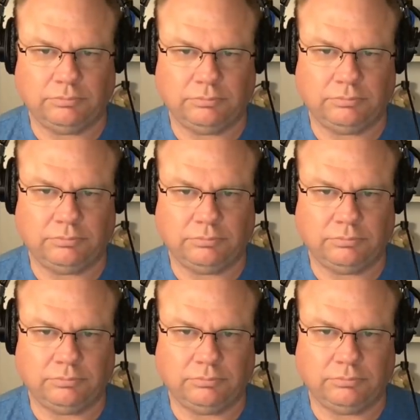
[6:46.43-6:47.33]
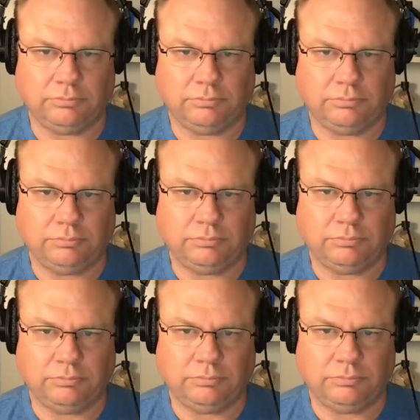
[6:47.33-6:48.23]

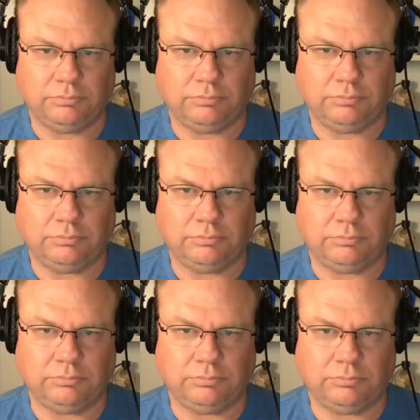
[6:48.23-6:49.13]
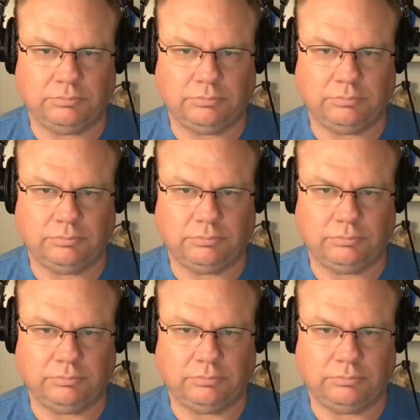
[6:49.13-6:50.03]

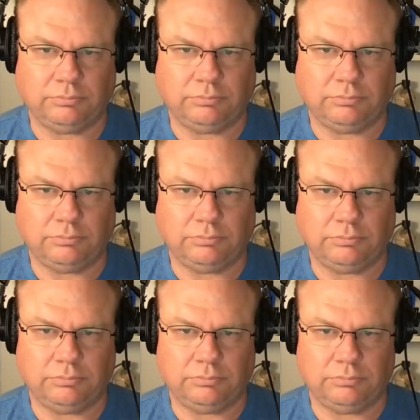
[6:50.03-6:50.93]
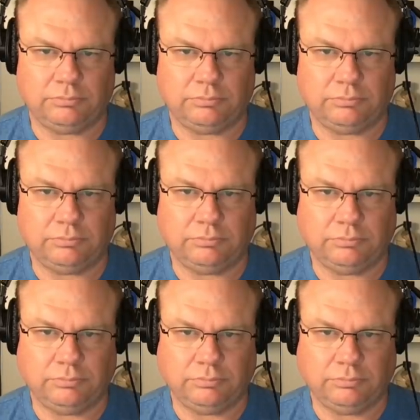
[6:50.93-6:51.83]

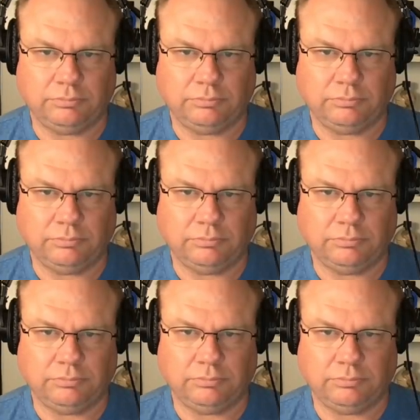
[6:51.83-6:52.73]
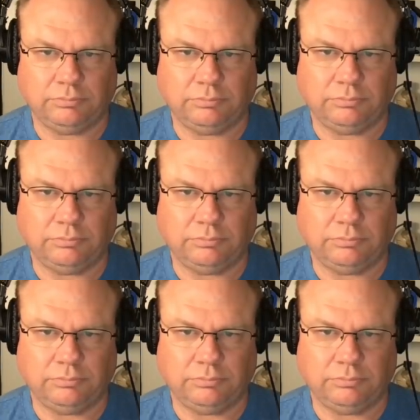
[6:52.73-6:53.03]
This person isn't speaking.